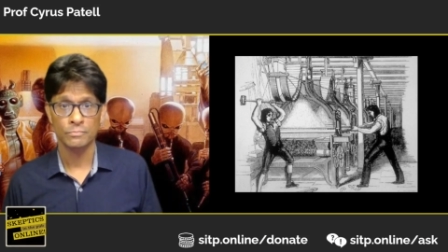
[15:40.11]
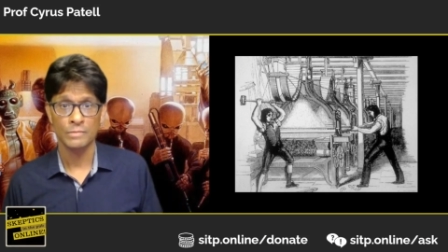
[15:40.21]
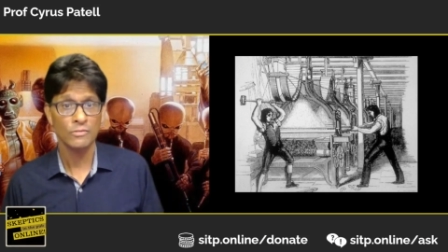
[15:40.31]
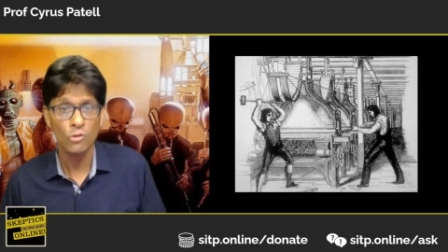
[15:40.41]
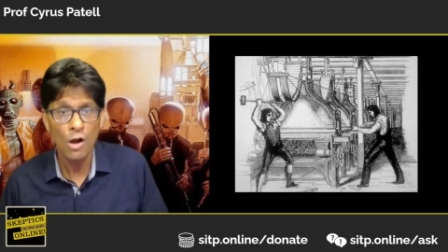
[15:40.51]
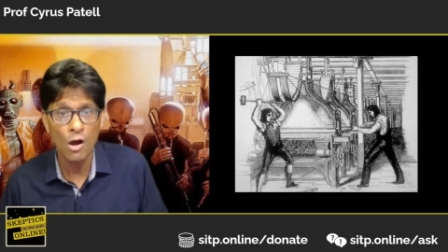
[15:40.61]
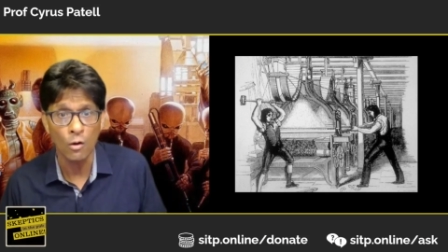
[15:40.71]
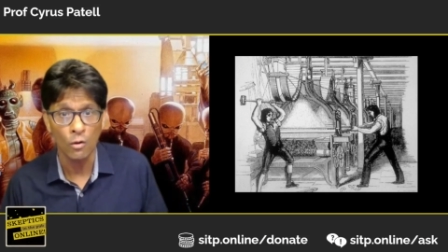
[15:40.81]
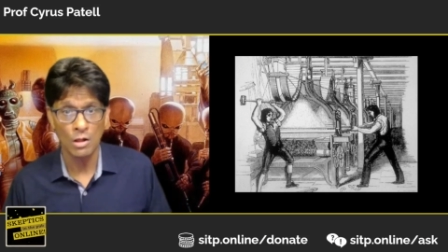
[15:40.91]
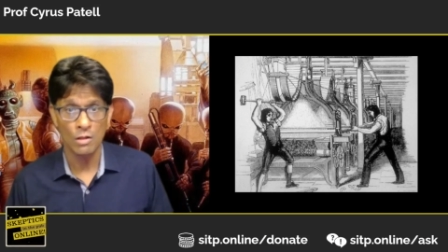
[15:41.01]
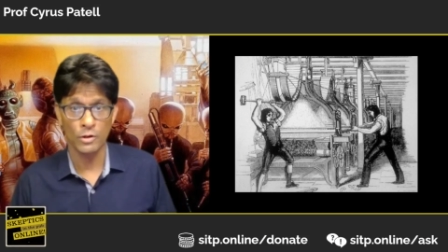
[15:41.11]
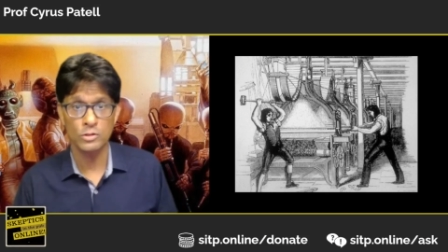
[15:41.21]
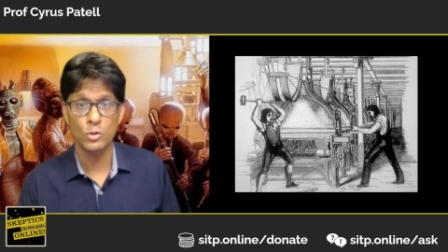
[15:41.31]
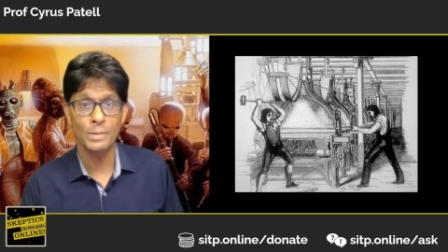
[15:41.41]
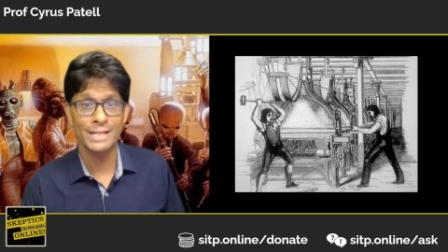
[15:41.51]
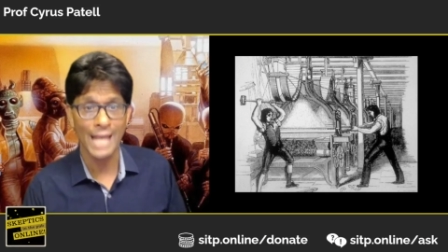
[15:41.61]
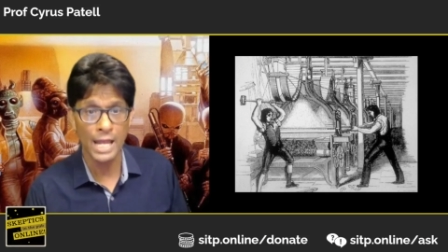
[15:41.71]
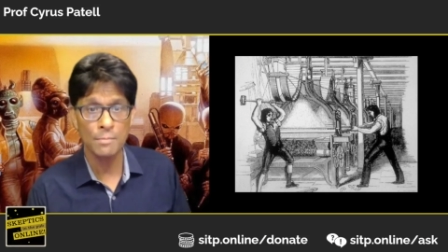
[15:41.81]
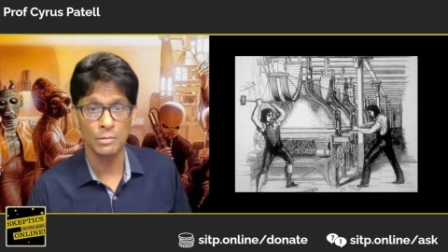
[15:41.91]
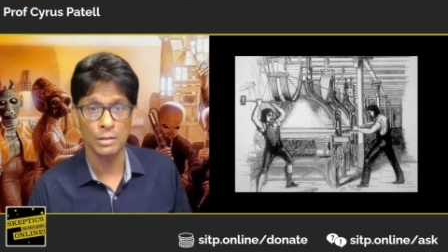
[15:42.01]
After all, those who
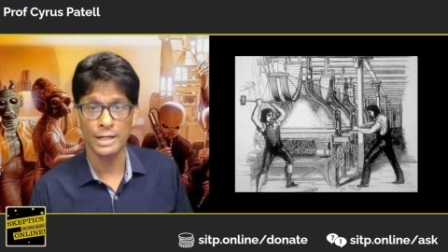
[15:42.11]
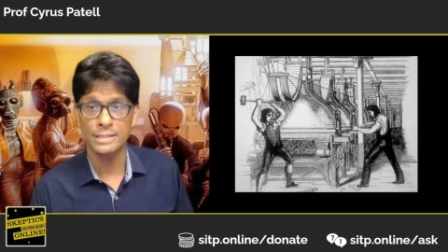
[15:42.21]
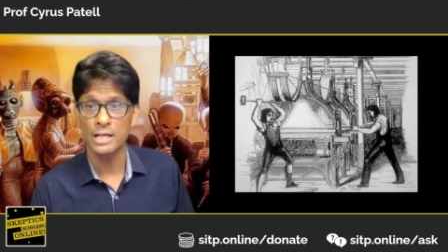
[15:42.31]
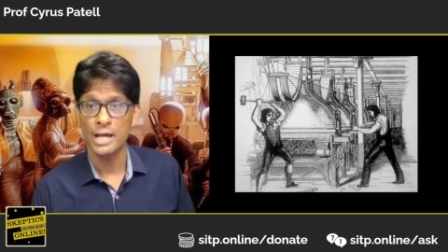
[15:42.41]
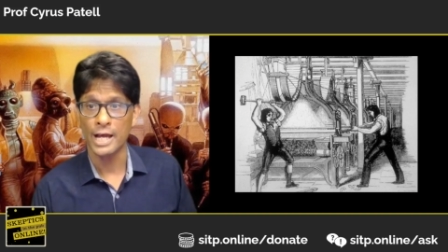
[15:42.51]
became Luddites